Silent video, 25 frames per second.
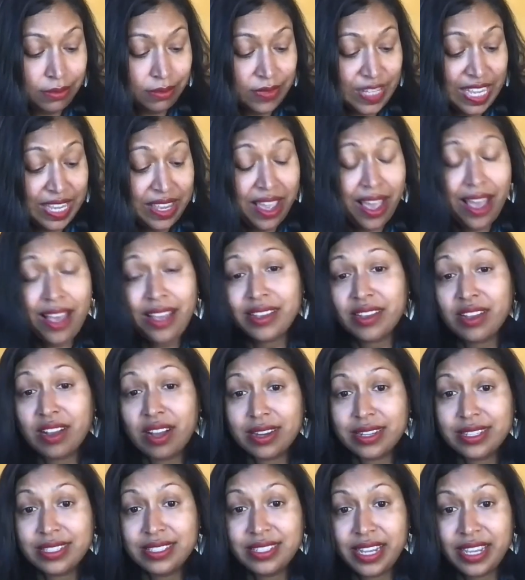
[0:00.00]
Yeah,
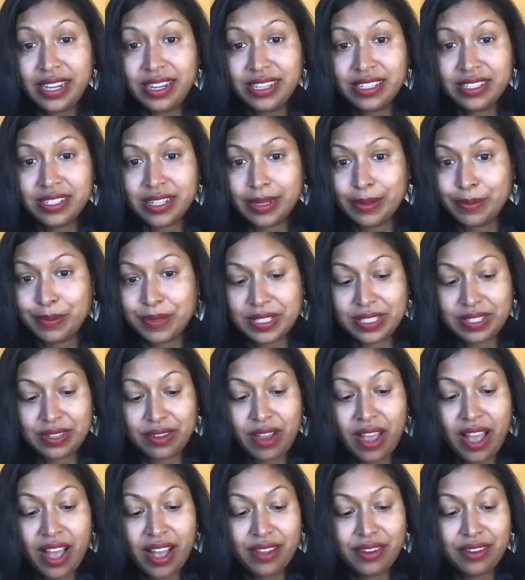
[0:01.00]
goddess dating tips. So
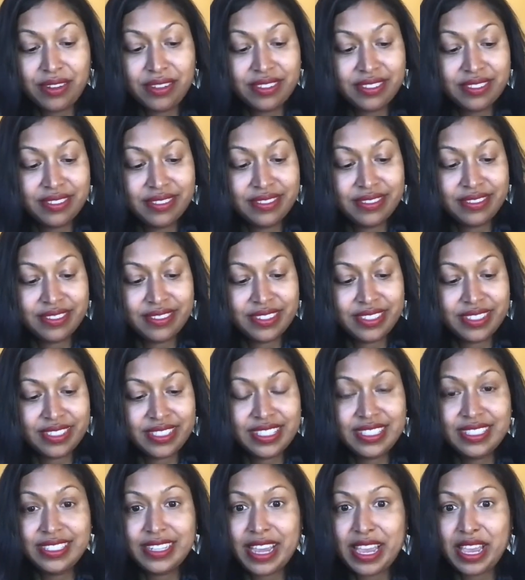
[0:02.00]
how to
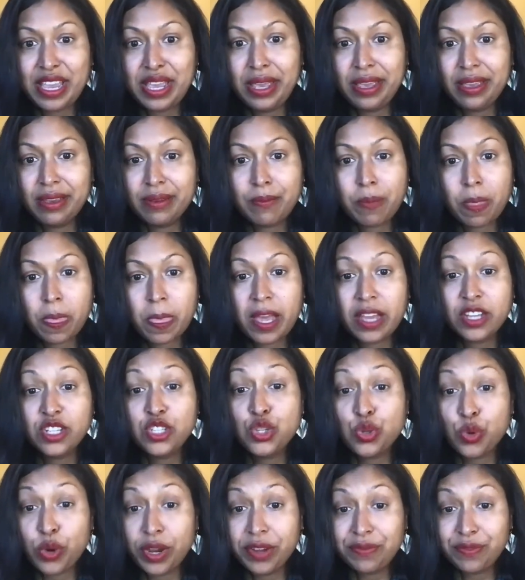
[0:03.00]
stay
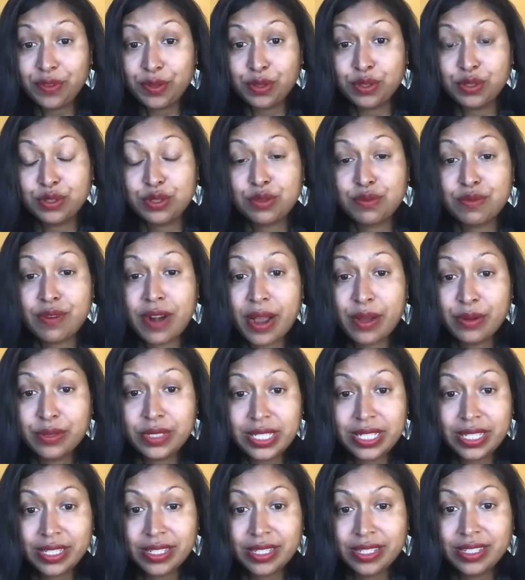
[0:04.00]
joyful,
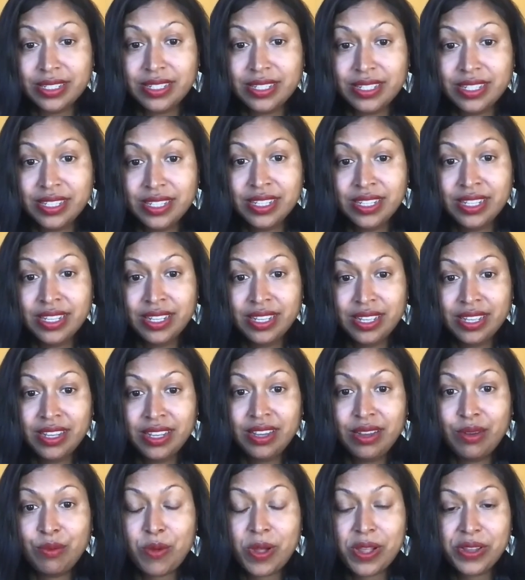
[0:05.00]
grounded
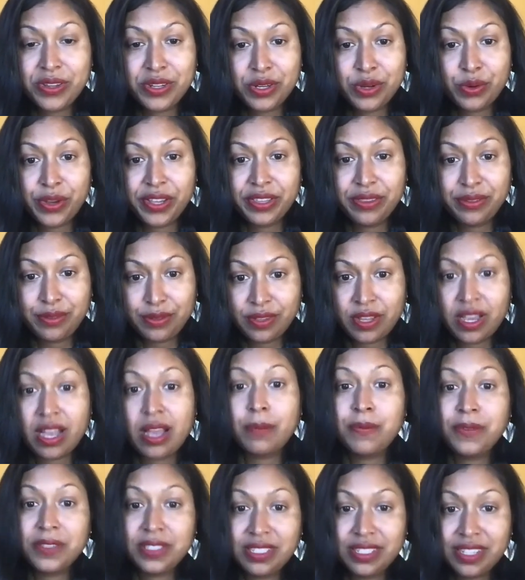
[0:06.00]
while you're going through the
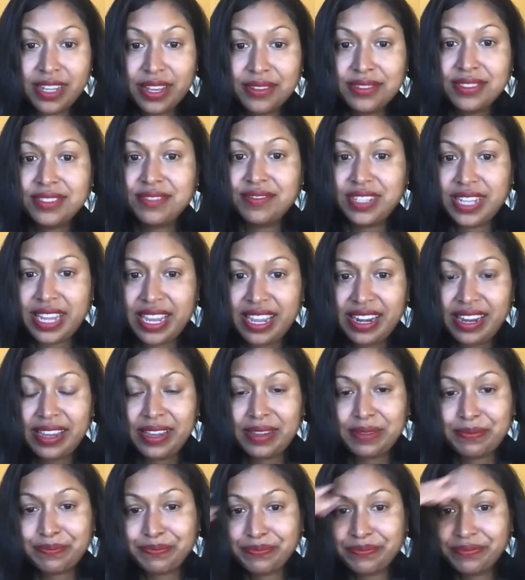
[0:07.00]
ups and downs of
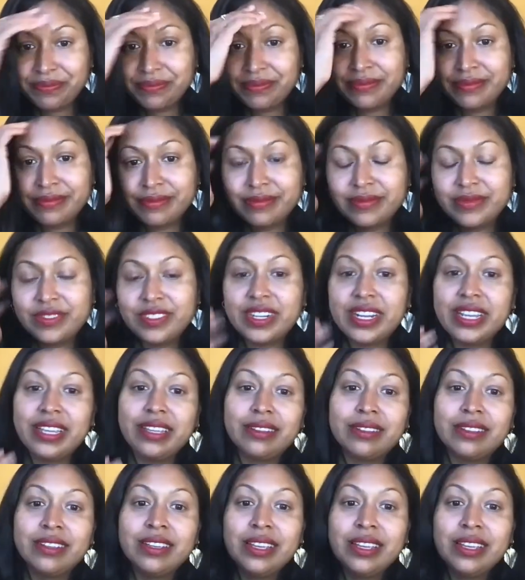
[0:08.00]
dating, right?